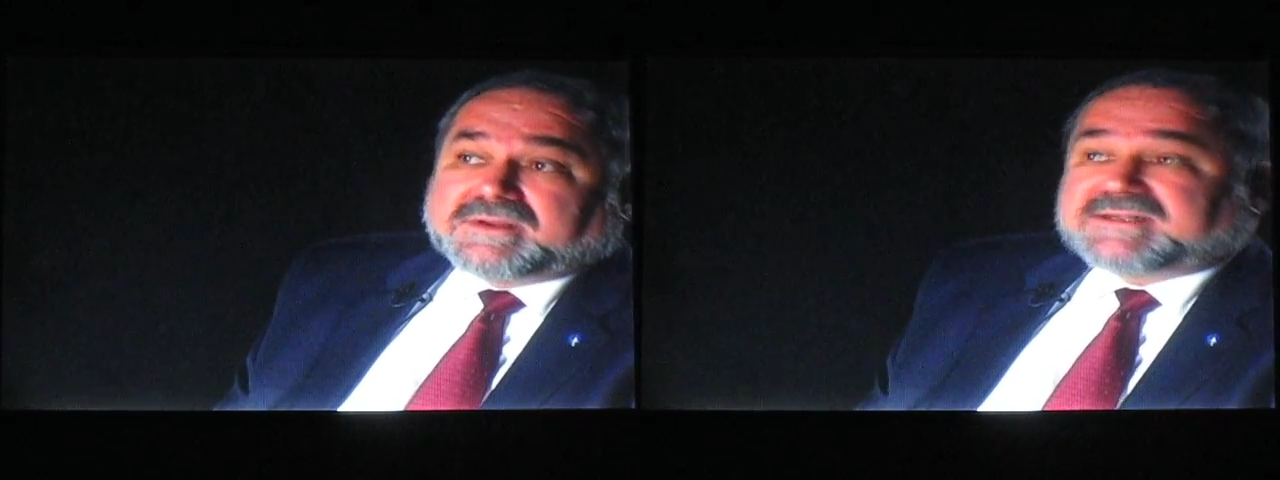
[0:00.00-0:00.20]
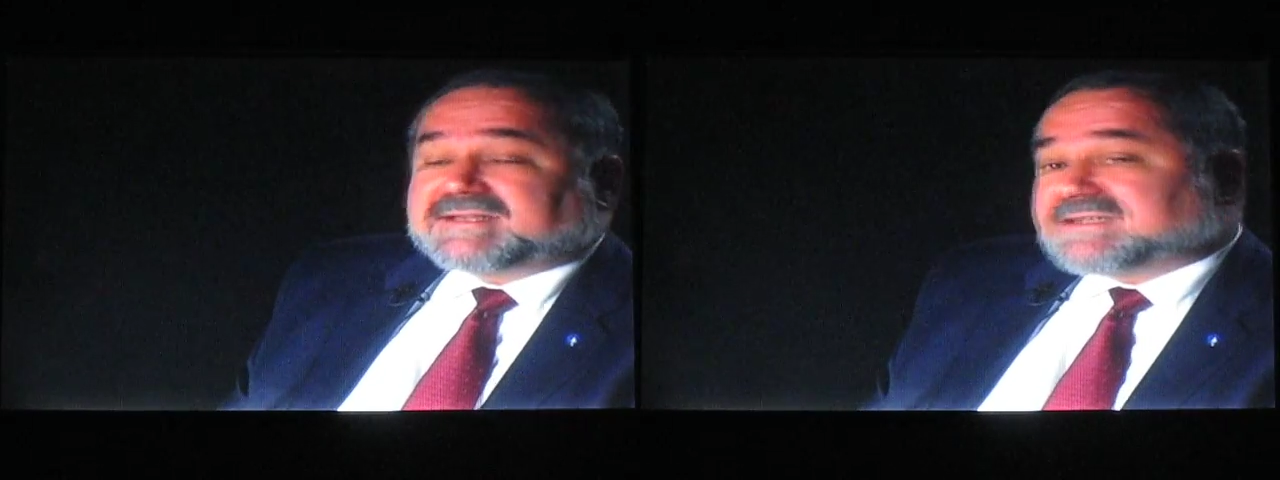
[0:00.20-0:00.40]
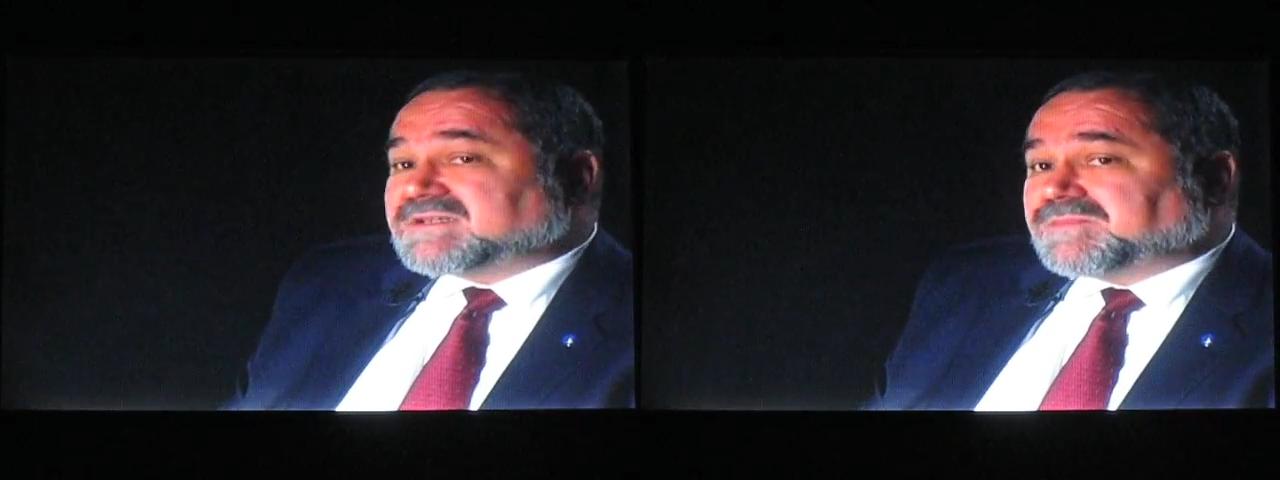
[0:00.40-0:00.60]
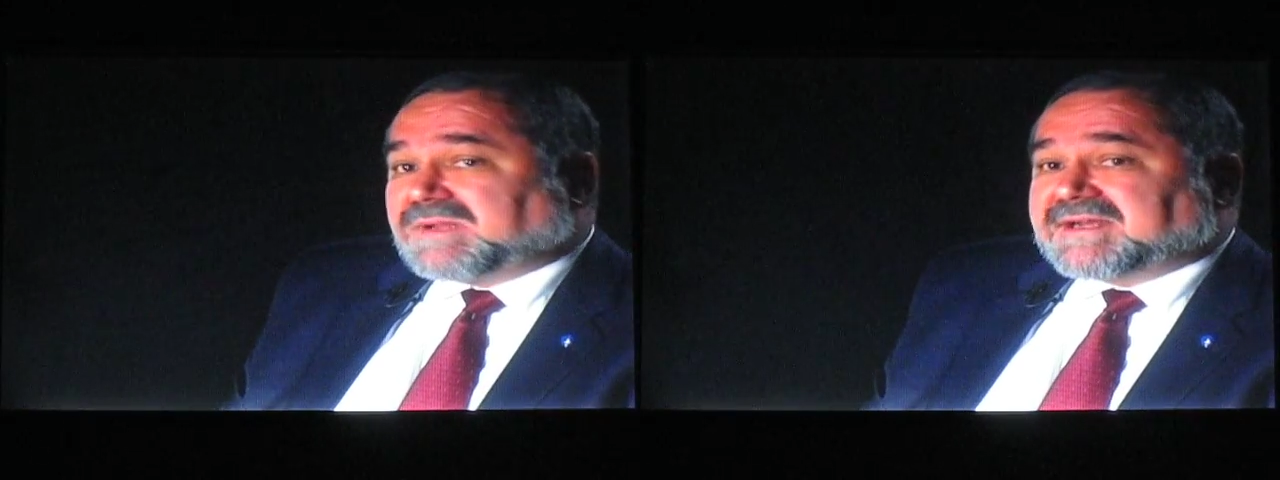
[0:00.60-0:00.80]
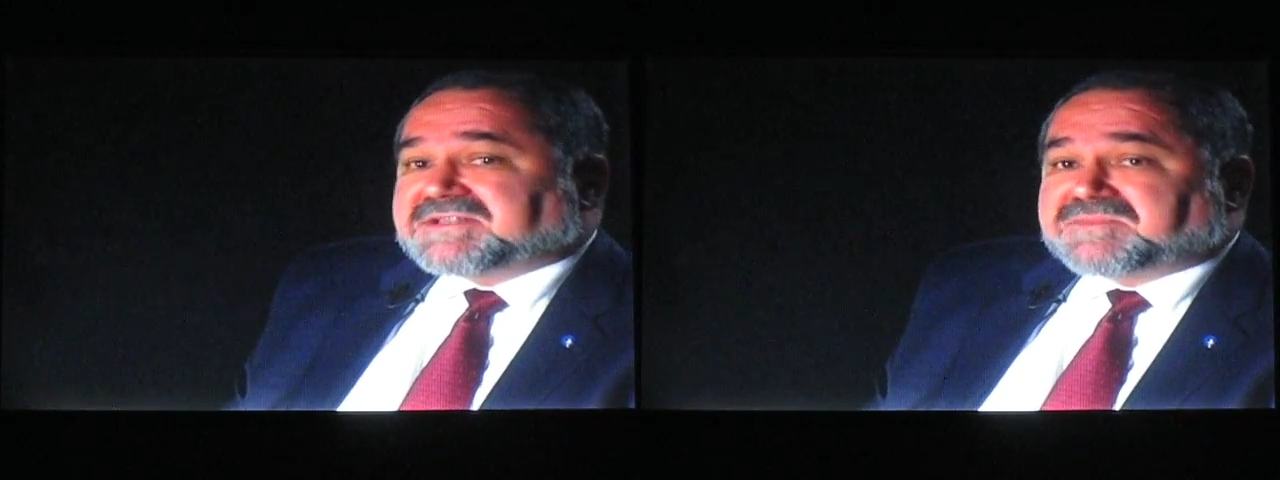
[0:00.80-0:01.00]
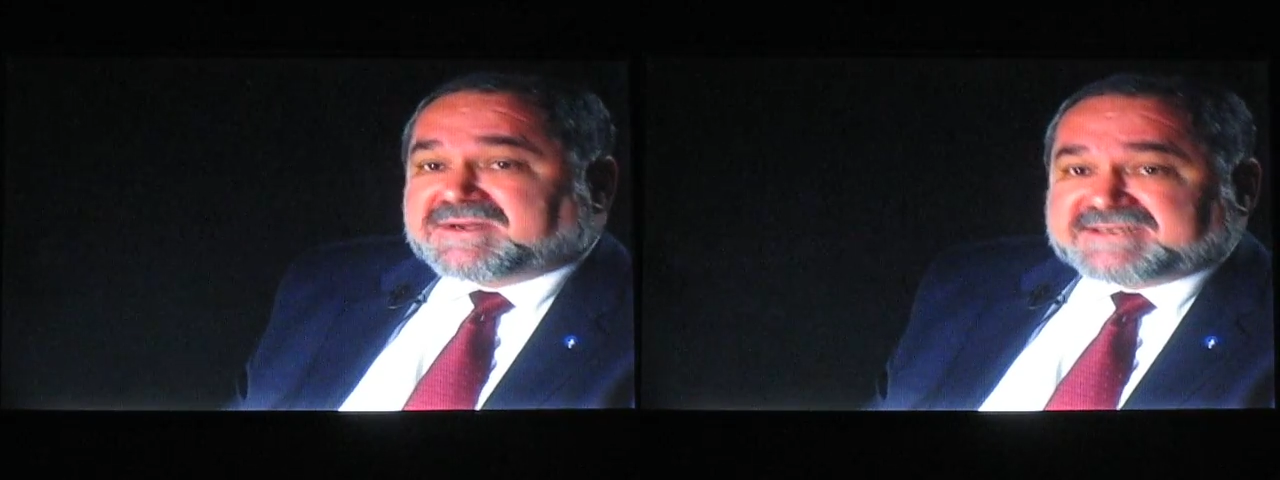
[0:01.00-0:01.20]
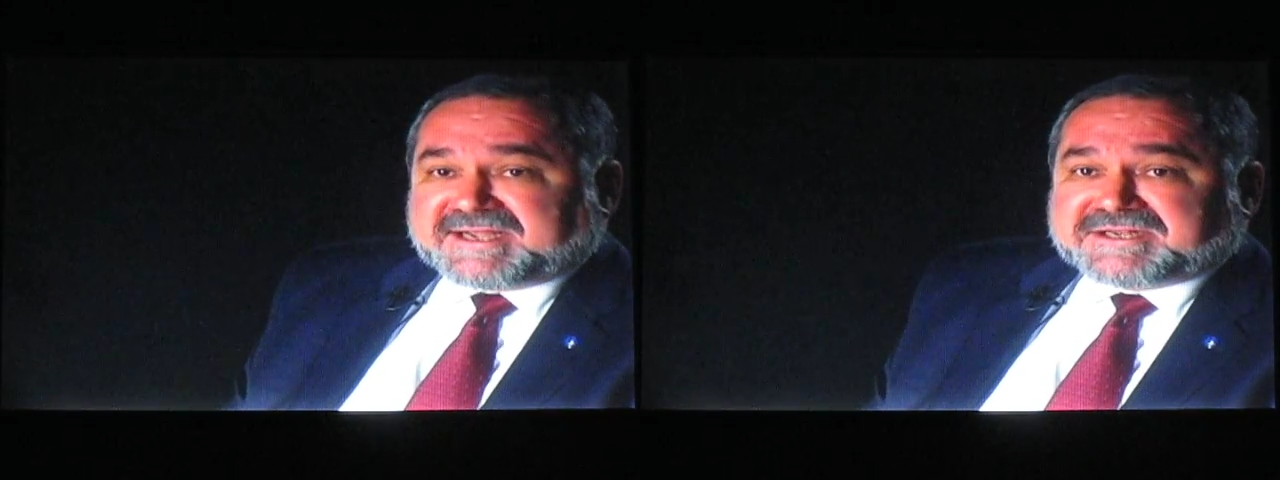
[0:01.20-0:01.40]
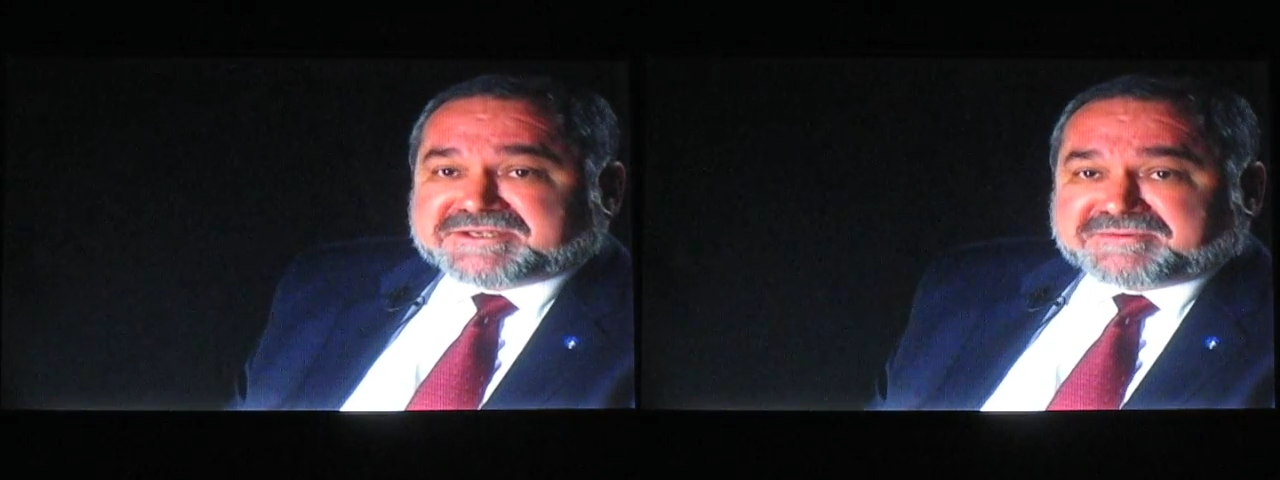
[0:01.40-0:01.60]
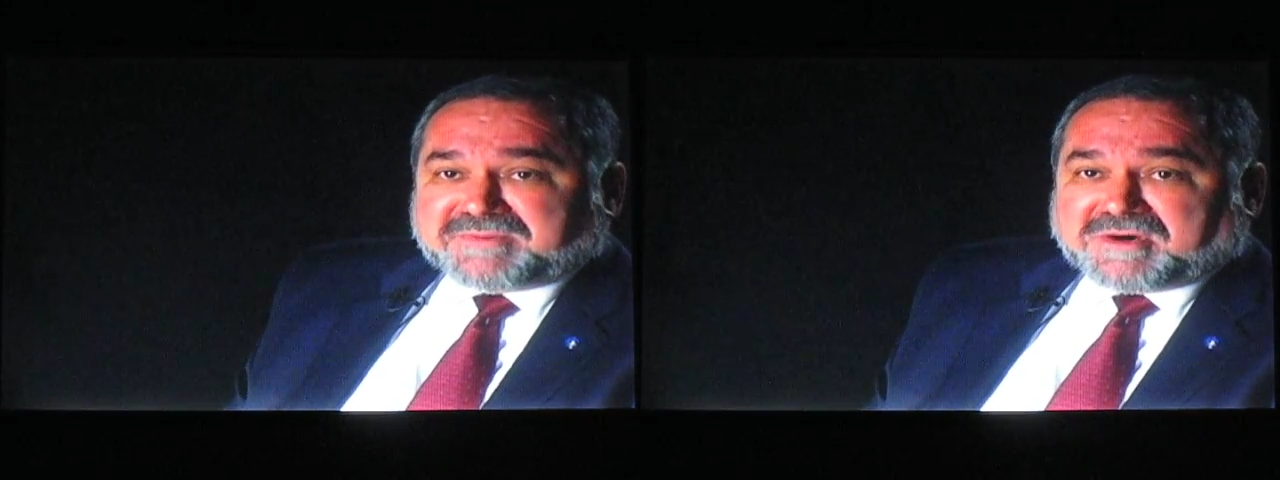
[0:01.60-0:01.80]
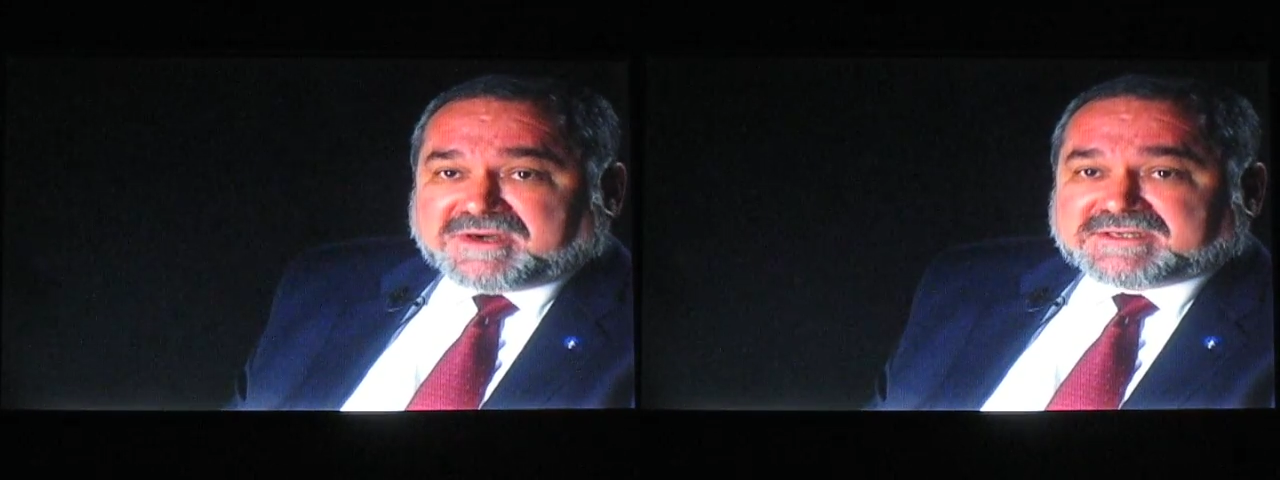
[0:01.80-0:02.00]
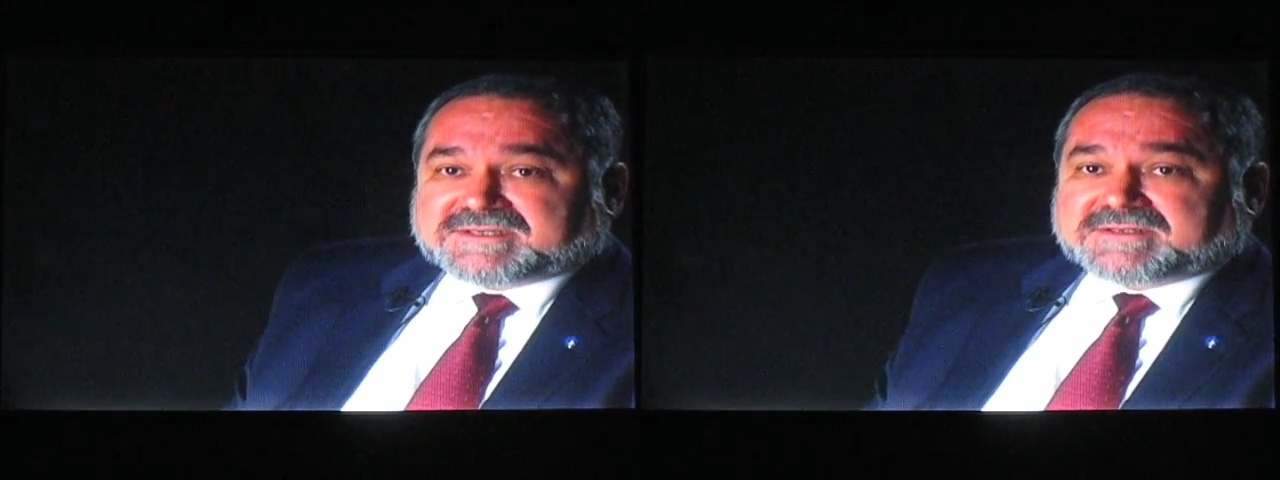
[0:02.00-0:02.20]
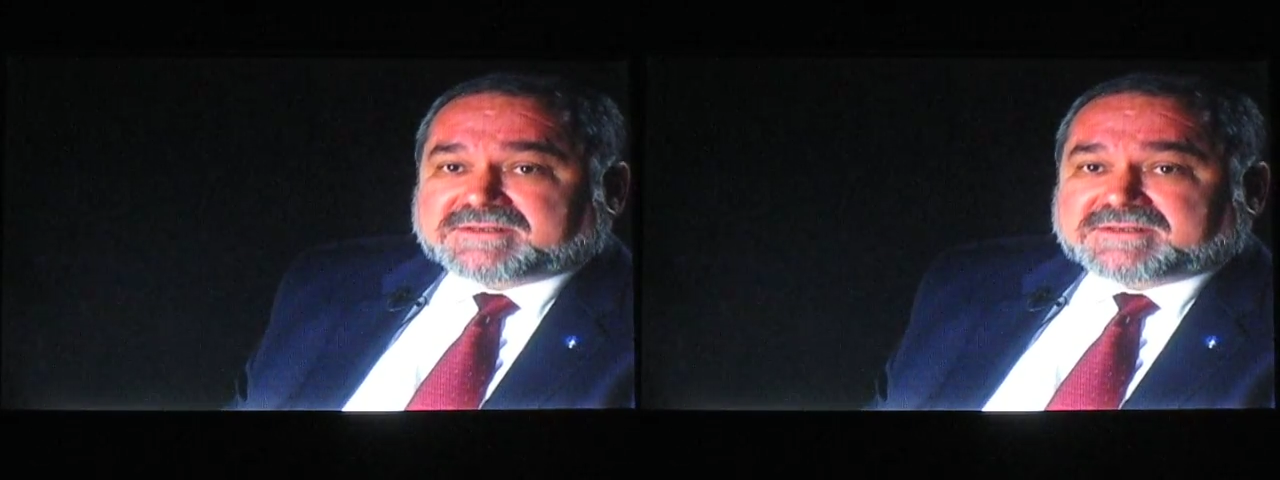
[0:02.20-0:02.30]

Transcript: it doesn't apply to spontaneous remarks